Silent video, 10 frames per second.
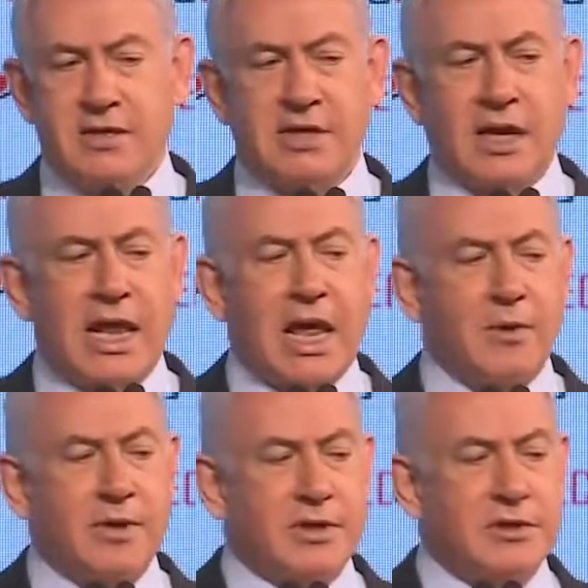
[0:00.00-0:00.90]
is
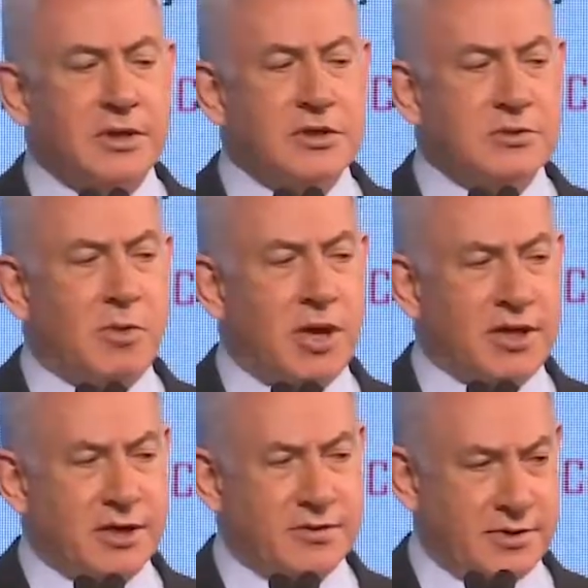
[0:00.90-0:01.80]
allowing
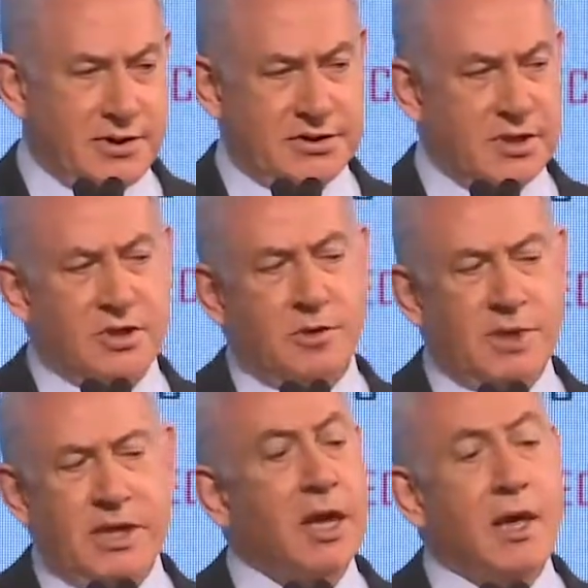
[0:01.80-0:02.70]
small countries to
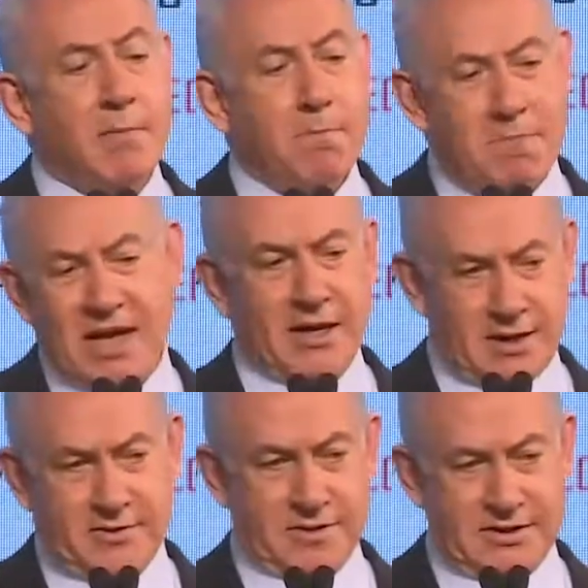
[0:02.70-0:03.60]
be big
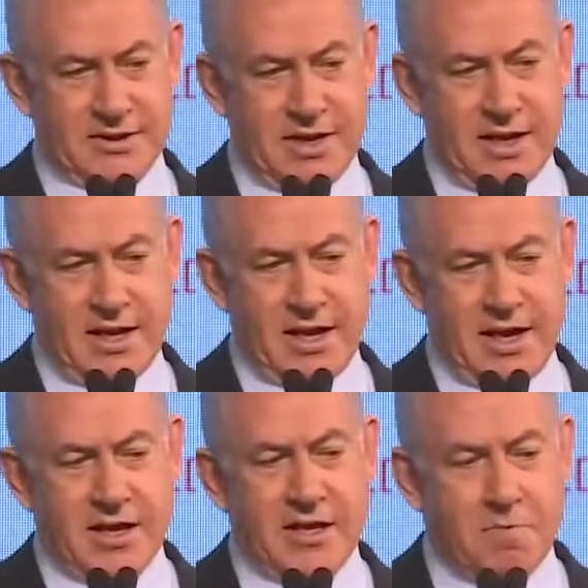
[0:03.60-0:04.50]
countries.
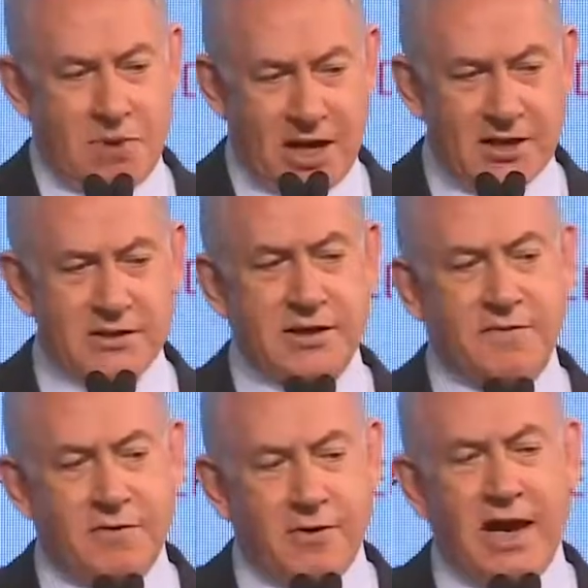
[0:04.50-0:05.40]
It depends
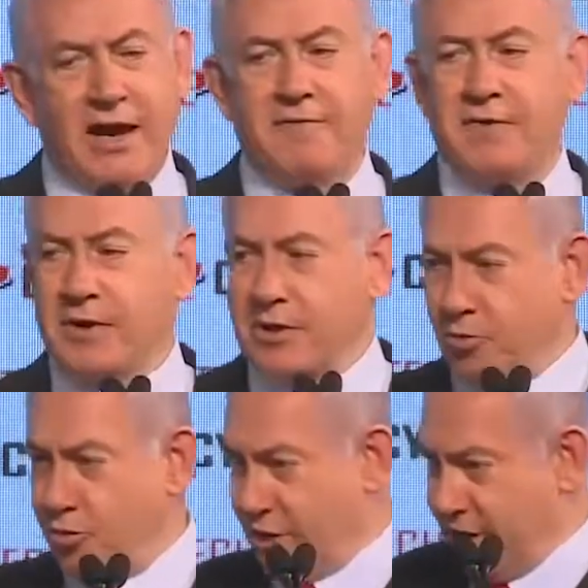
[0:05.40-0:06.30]
if you have
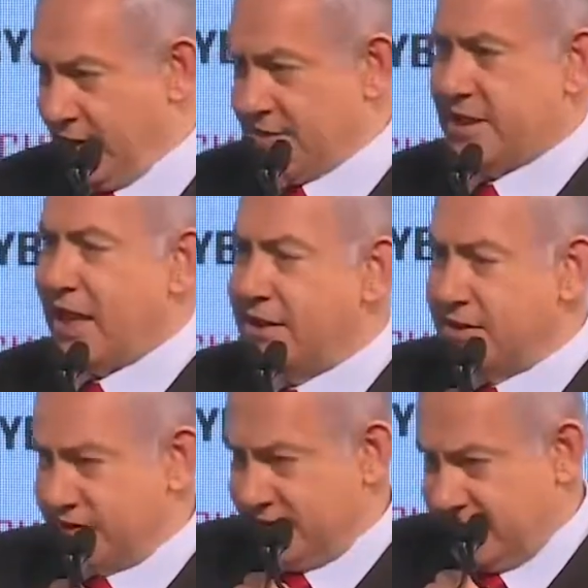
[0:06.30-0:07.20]
the brains
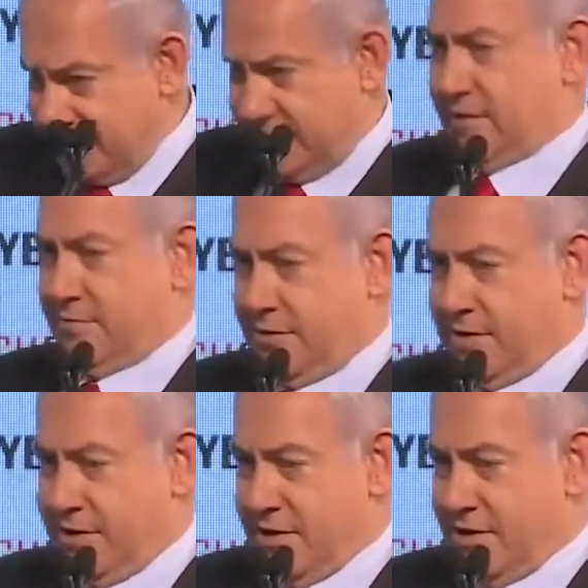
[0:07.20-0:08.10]
and the system
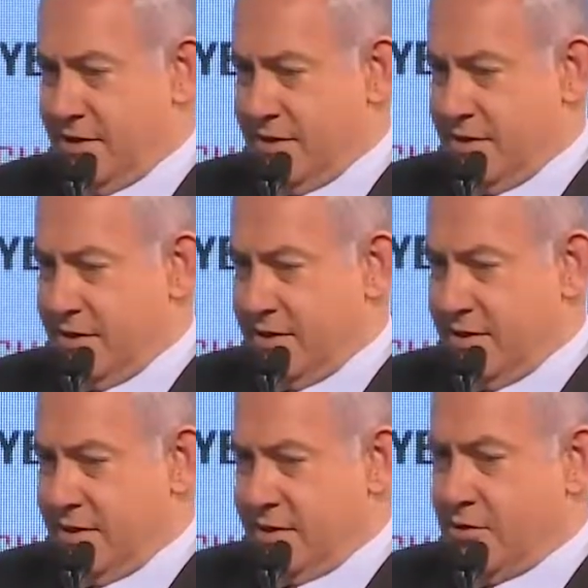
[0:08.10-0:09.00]

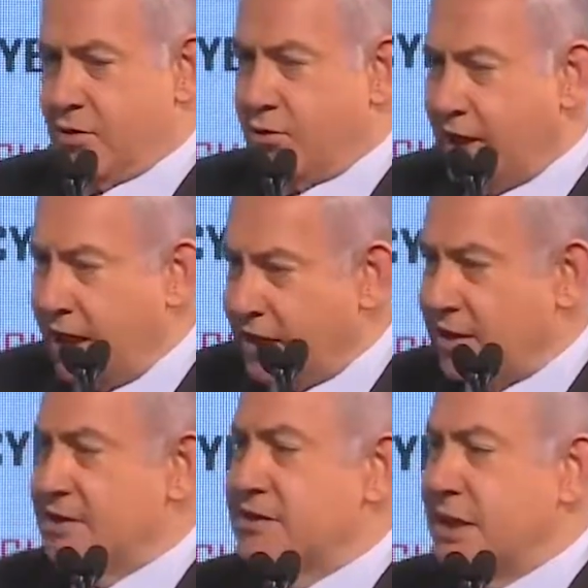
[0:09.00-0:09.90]
to
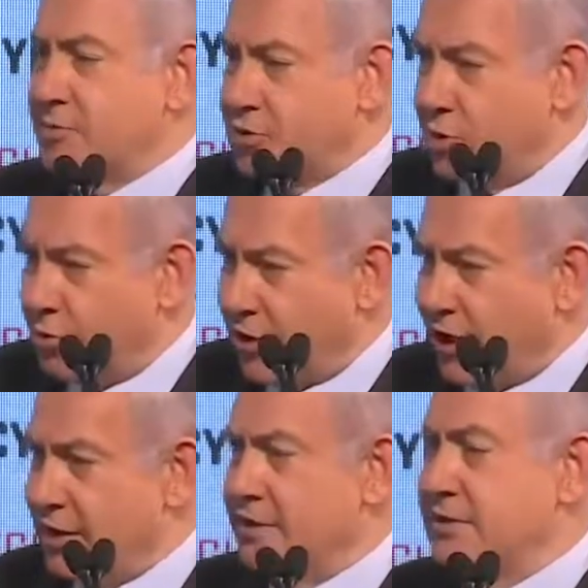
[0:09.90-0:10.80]
create conceptual
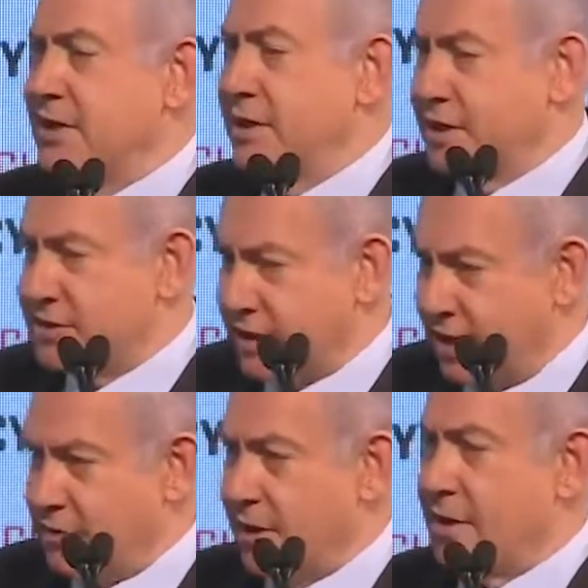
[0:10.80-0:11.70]
products at an
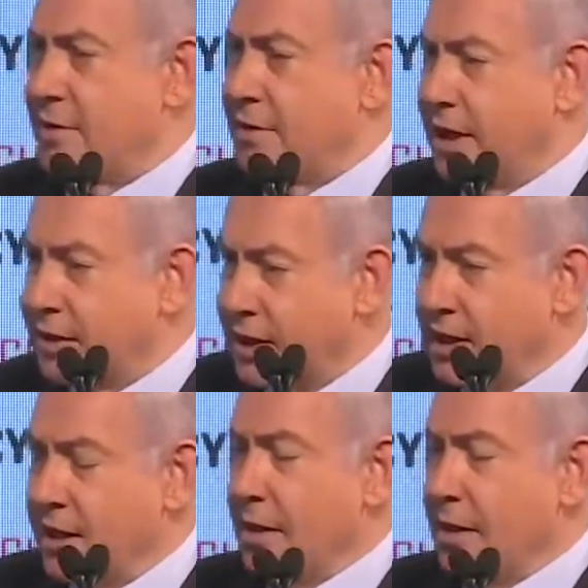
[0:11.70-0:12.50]
accelerated rate,